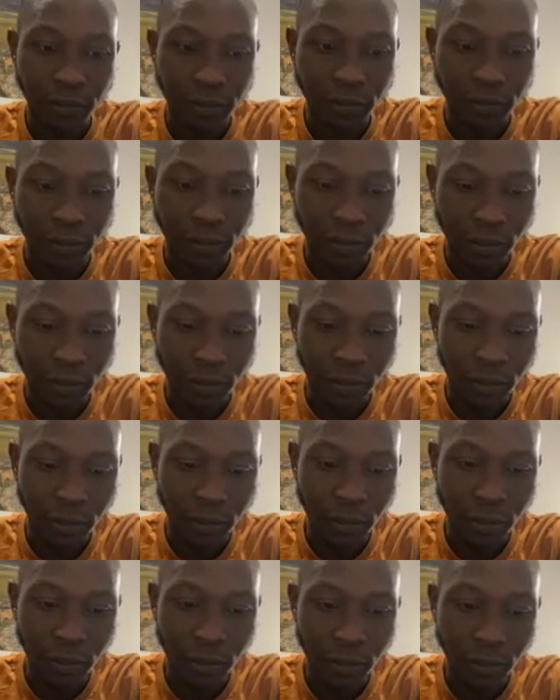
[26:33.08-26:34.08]

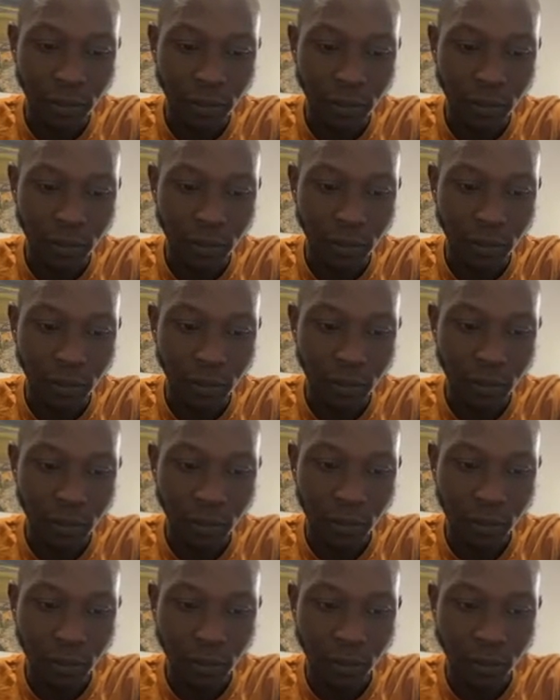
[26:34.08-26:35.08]

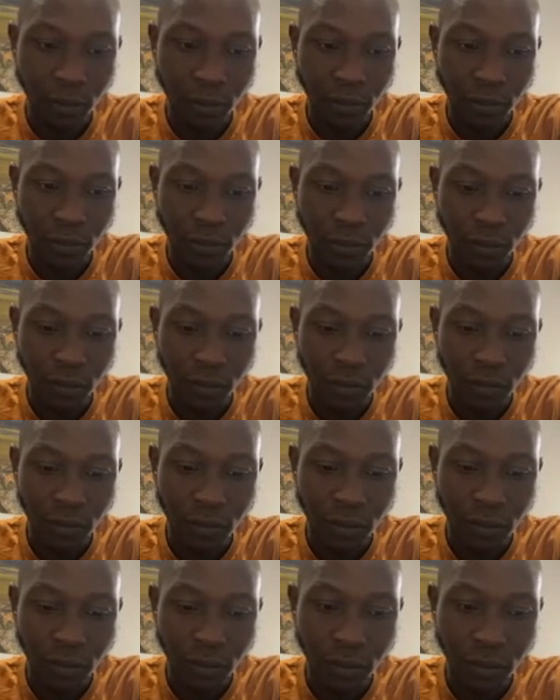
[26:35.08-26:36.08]

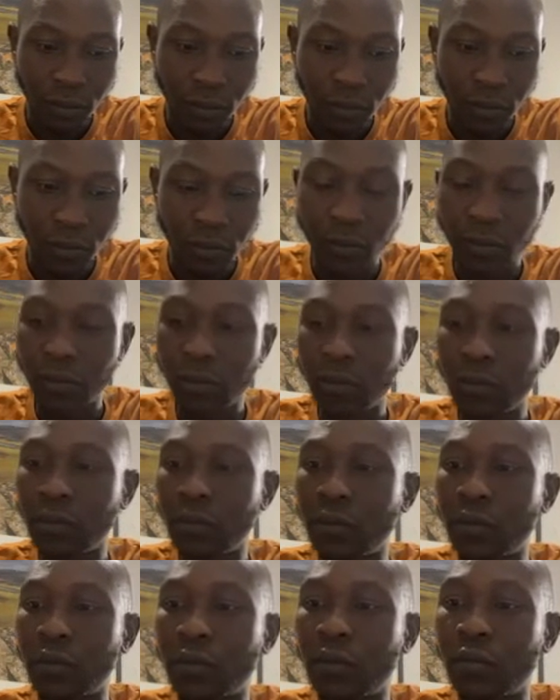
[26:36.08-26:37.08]

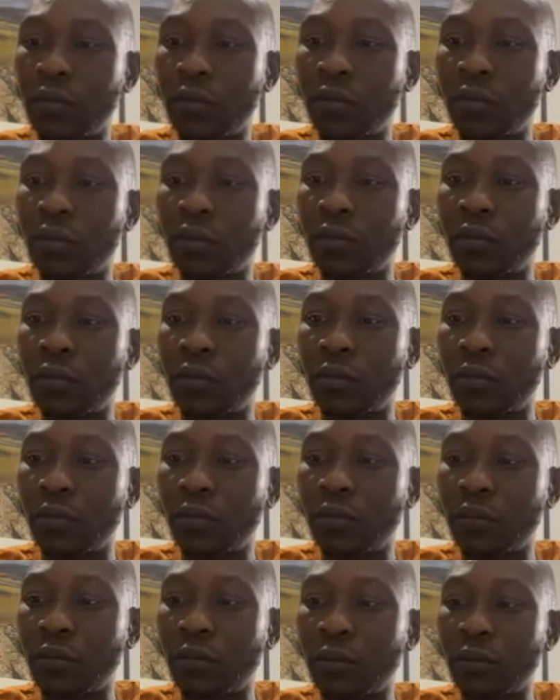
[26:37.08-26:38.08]

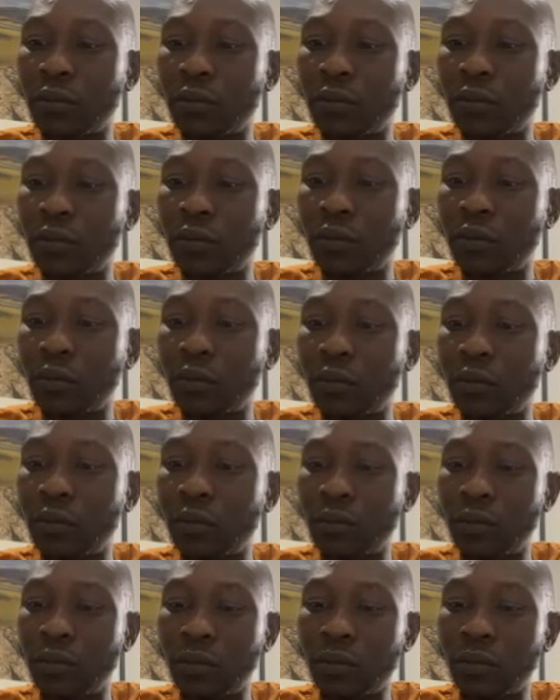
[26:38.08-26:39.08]

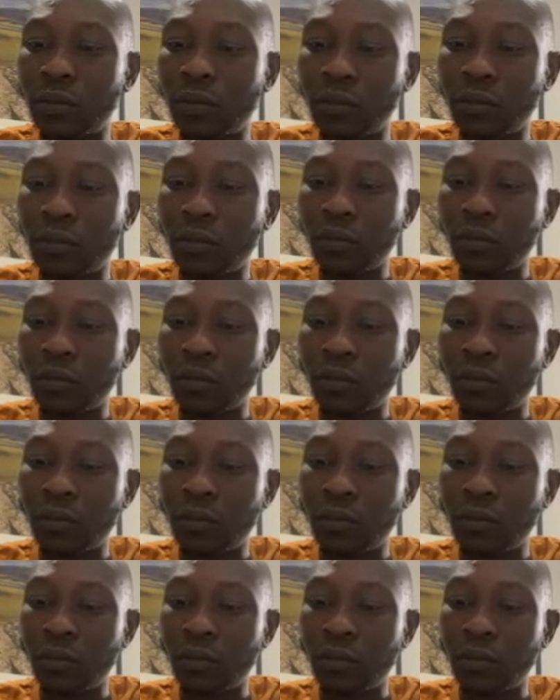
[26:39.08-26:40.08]

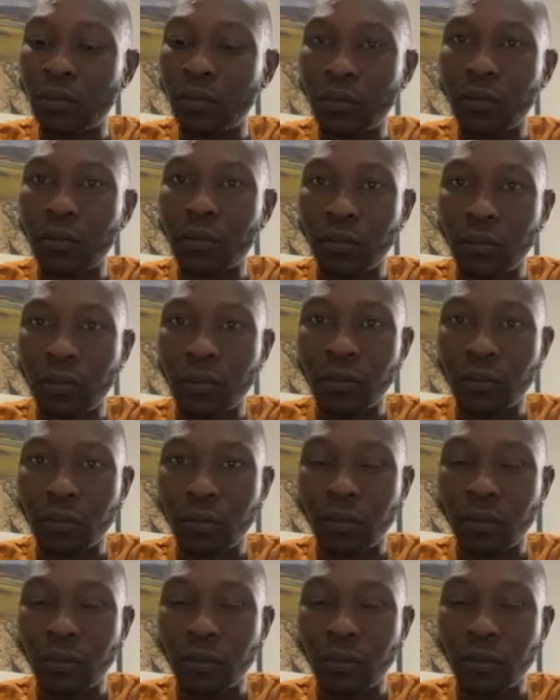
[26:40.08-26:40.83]
No words are spoken by the person on screen.